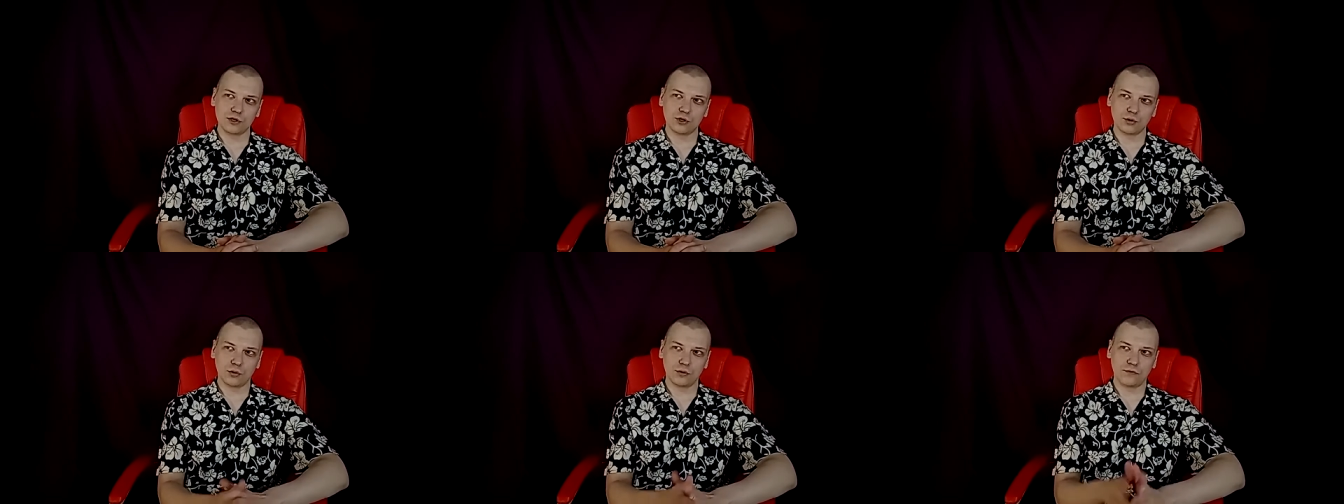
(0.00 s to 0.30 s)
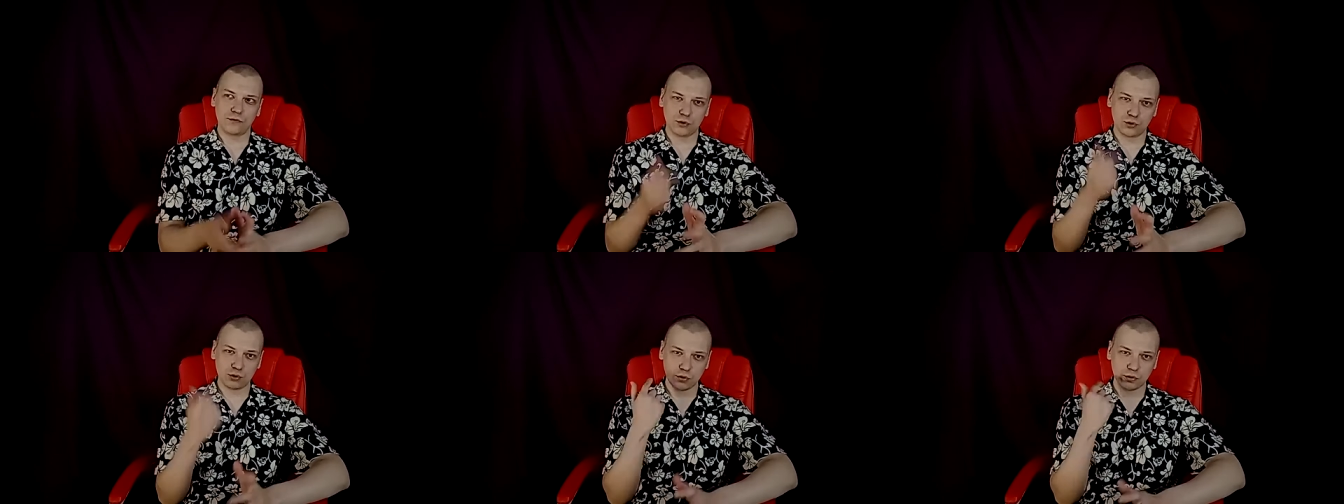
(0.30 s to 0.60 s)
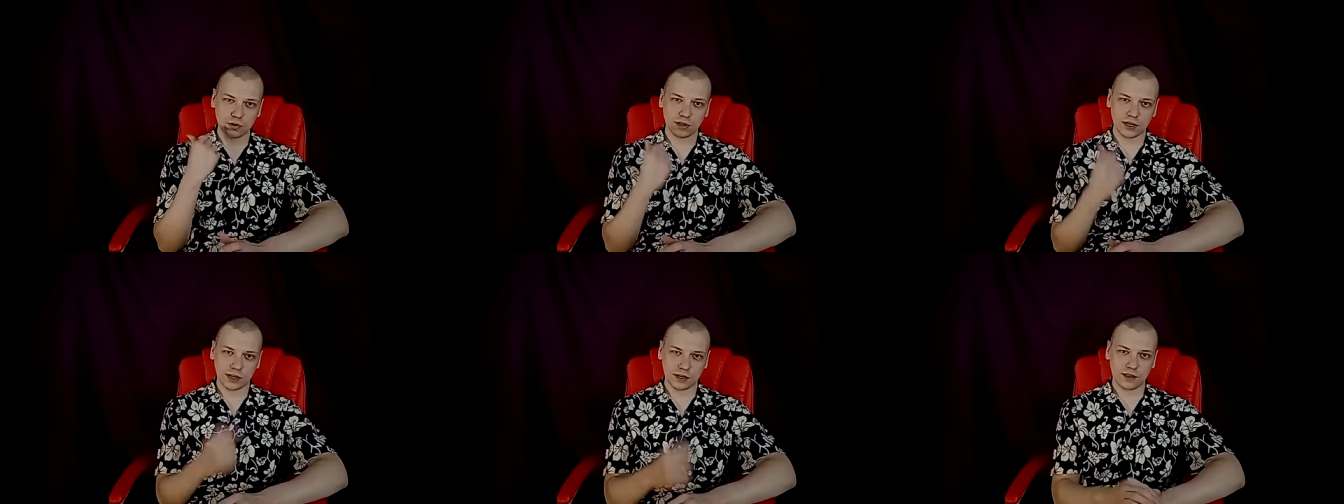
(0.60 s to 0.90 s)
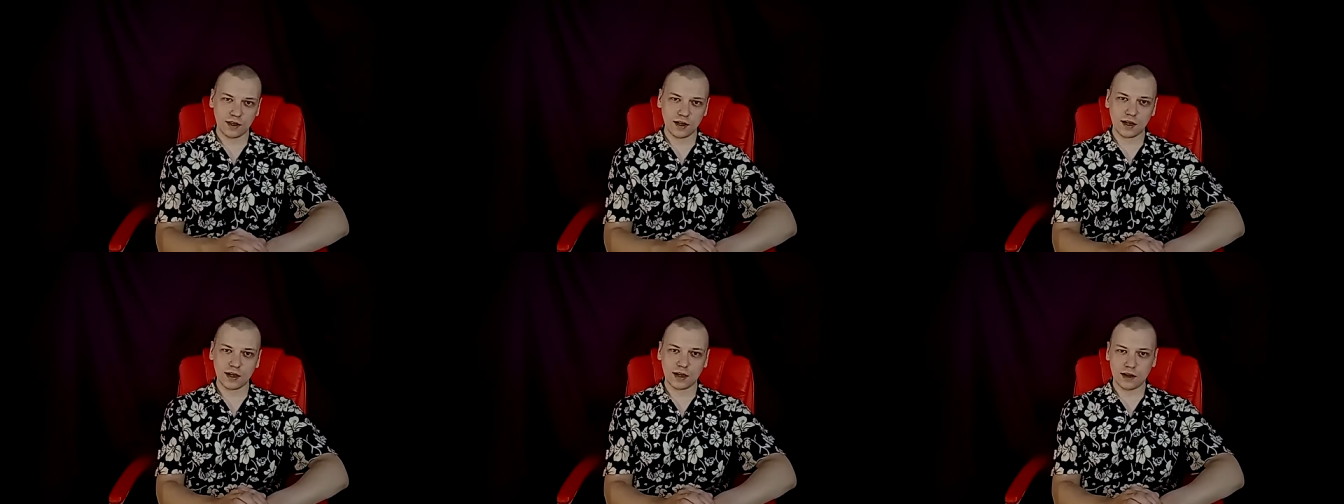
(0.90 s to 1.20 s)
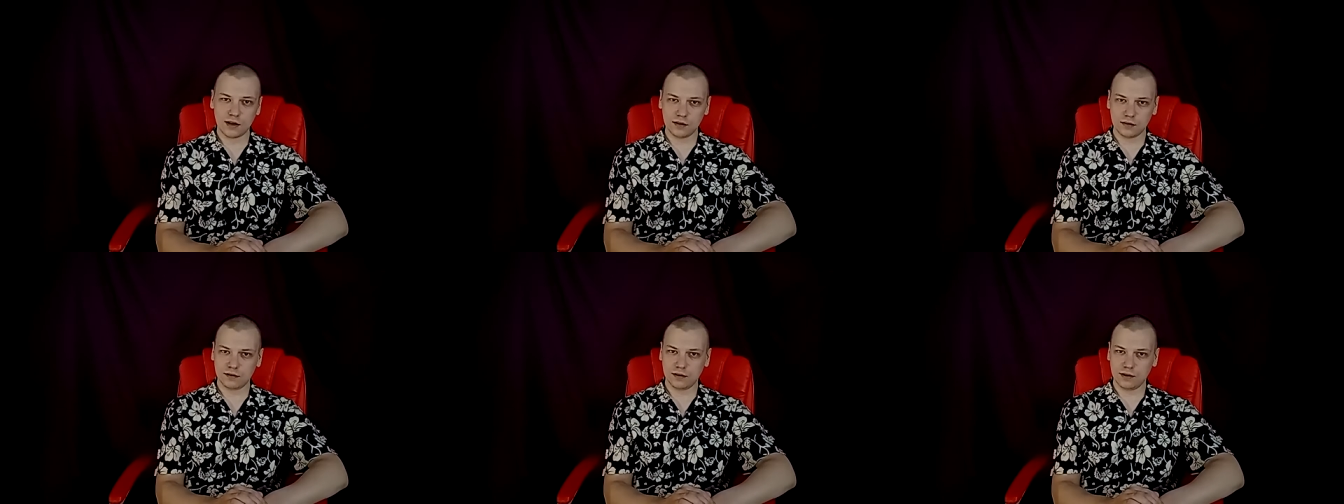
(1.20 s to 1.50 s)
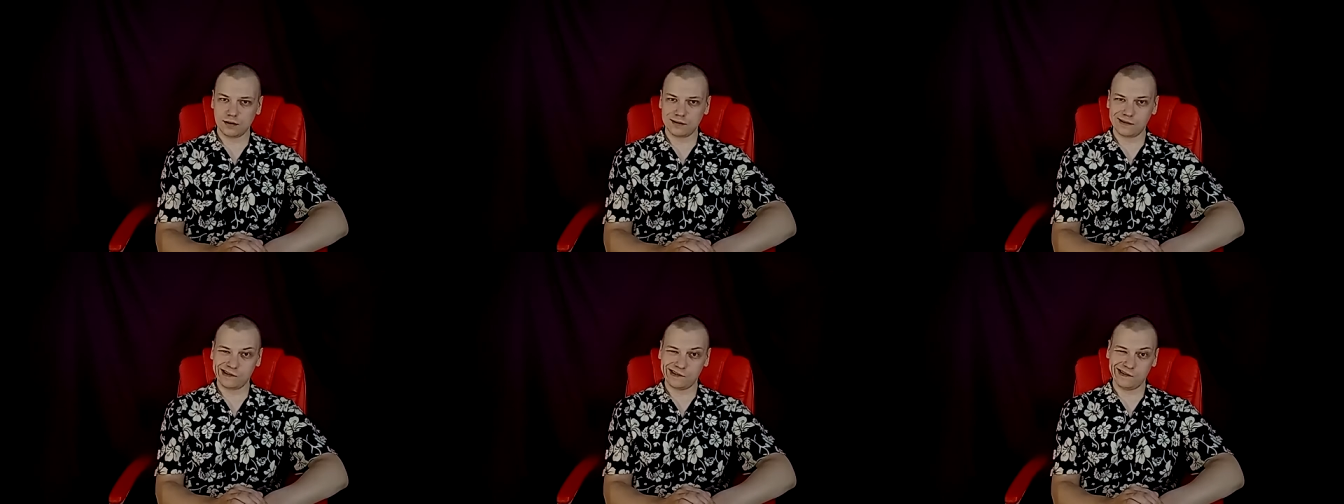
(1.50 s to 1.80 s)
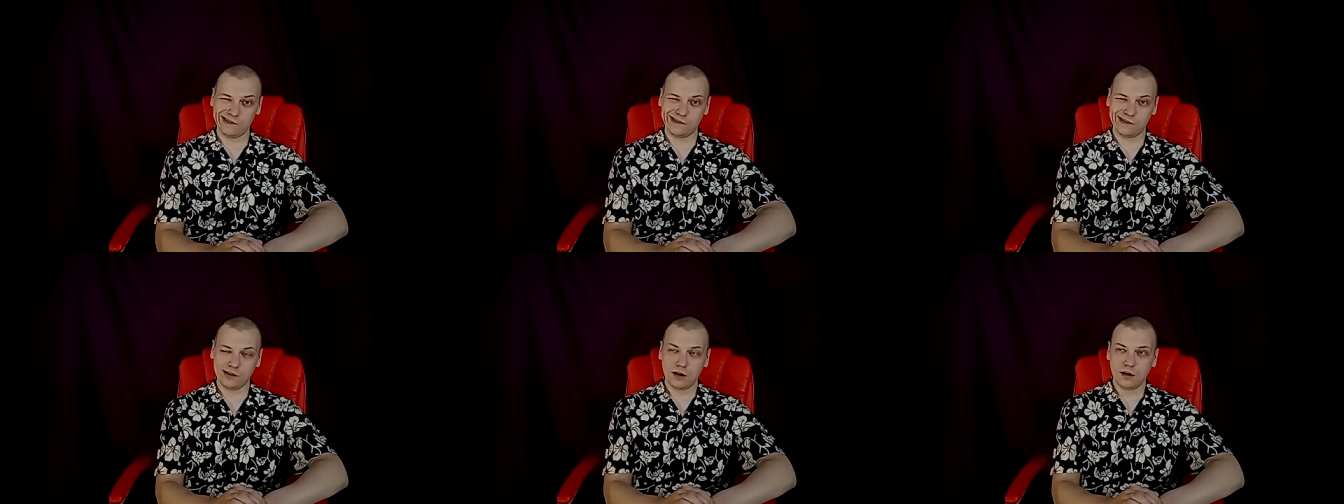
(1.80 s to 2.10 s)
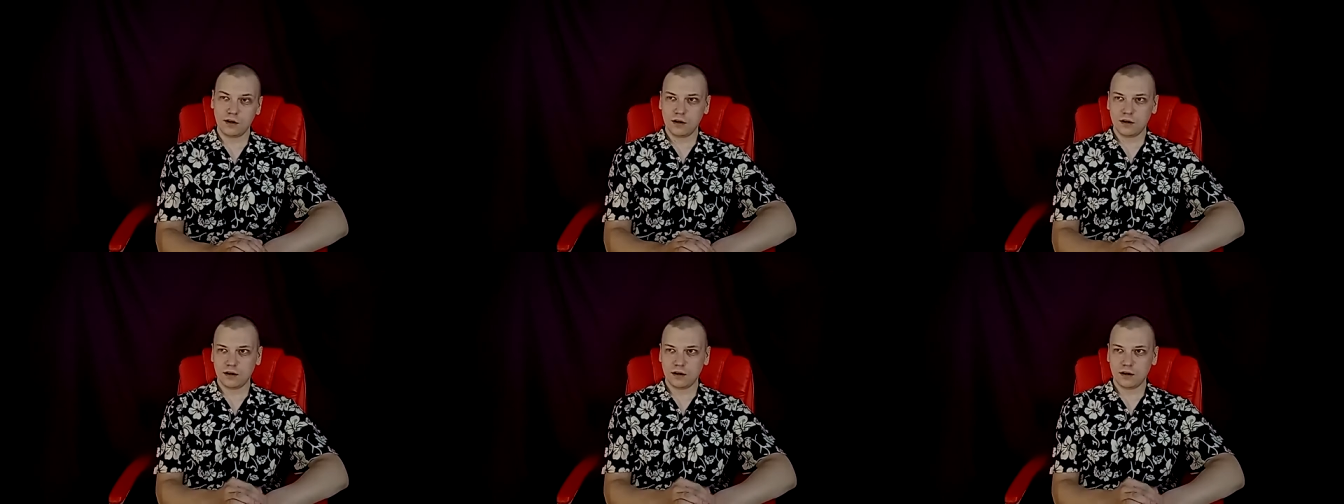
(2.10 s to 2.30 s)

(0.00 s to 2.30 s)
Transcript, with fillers: so if you do it like that, like huh,